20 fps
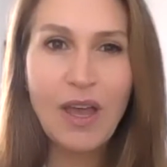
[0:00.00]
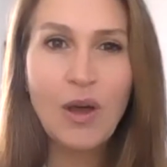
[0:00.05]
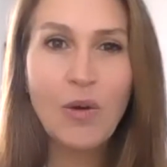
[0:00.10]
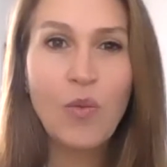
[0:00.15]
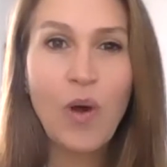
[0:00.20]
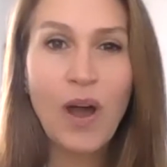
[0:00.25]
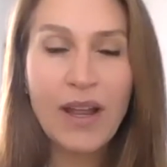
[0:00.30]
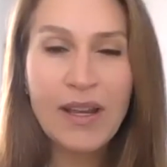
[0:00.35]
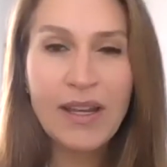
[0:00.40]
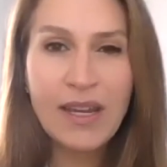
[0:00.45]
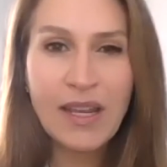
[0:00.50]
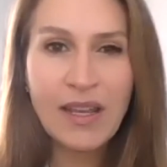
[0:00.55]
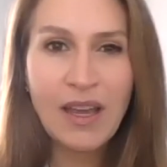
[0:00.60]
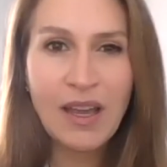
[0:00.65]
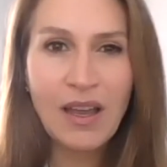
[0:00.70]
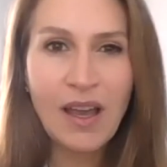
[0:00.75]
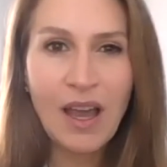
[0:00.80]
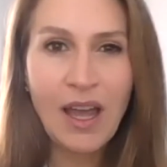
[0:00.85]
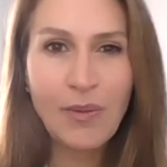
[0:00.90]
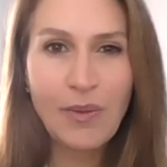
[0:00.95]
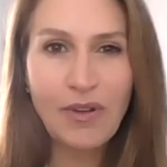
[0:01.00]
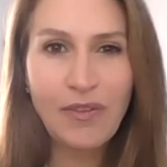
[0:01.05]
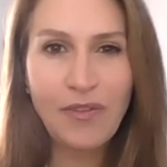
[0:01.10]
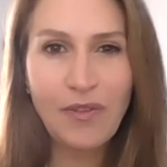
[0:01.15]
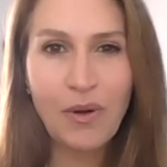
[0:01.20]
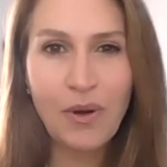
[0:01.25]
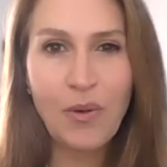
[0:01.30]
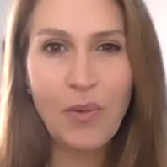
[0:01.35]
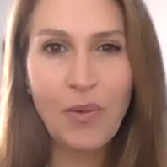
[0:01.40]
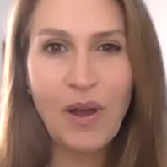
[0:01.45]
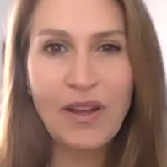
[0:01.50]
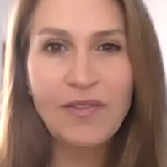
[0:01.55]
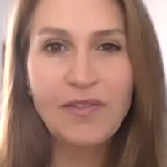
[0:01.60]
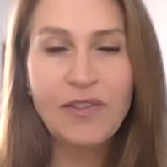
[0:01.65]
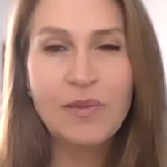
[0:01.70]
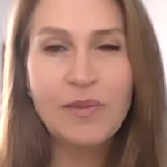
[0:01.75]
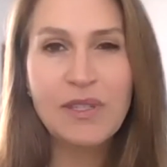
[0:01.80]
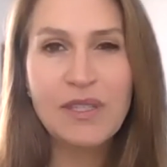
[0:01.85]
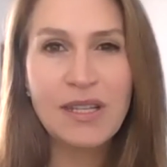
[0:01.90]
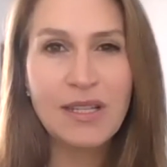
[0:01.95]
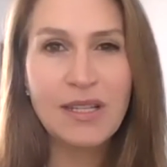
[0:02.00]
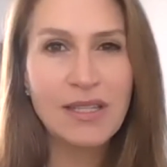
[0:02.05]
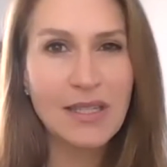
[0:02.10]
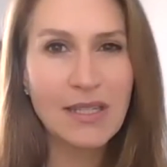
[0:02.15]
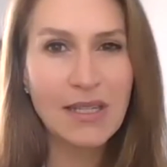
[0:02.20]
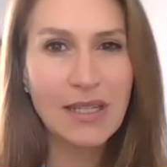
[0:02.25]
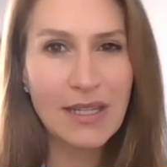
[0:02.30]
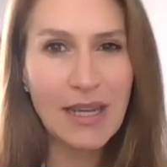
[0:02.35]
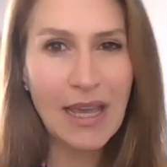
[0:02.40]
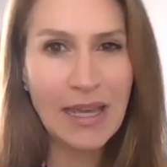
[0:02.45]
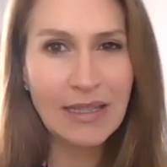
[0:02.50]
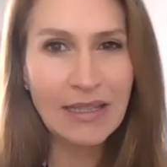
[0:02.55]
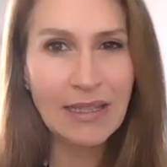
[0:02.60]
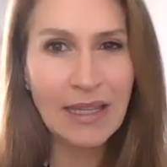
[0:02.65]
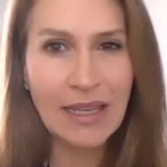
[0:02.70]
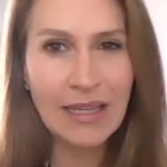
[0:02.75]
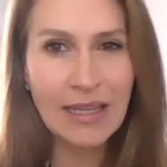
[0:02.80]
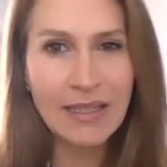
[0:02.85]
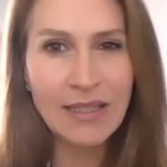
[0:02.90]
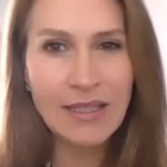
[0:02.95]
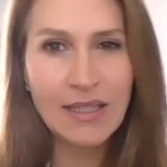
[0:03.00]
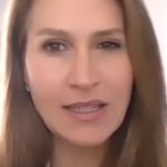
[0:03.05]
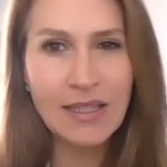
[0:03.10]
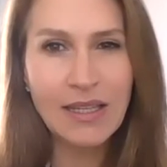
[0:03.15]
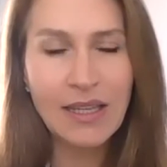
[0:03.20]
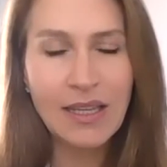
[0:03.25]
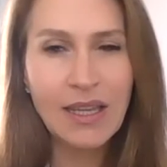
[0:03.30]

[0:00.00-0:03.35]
widening Highway 401 from 6 to 10 lanes,